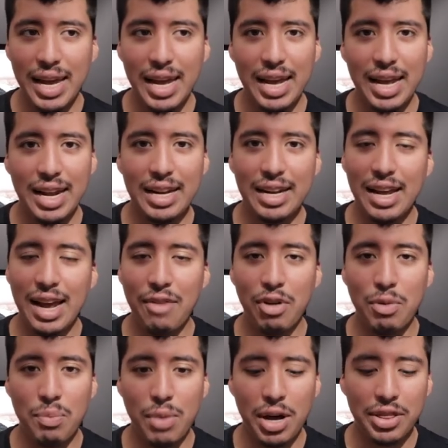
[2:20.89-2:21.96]
And
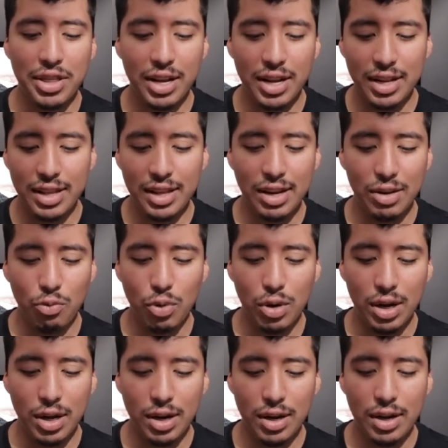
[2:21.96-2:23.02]
every month the
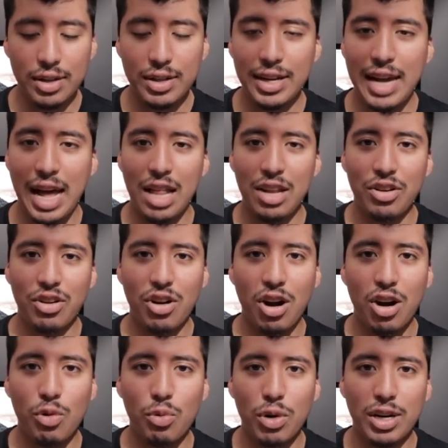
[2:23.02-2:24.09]
uh, the calendar
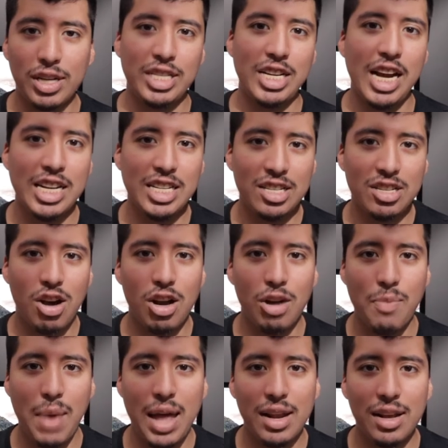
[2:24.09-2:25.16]
artwork changes
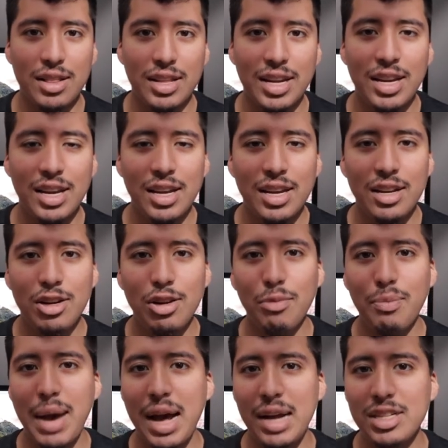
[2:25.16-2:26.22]
automatically to
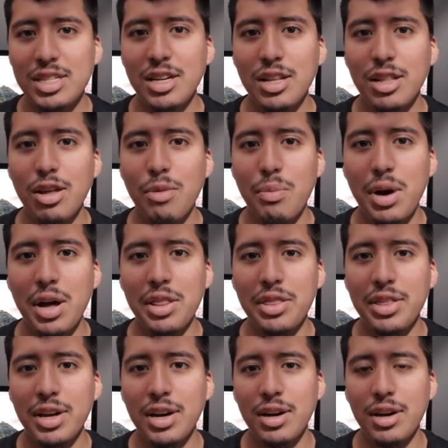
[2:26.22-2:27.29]
match the
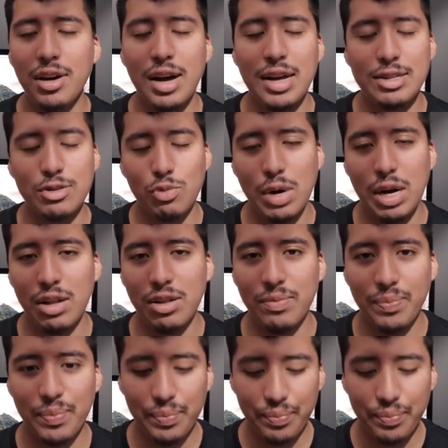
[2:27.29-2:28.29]
month uh, as well.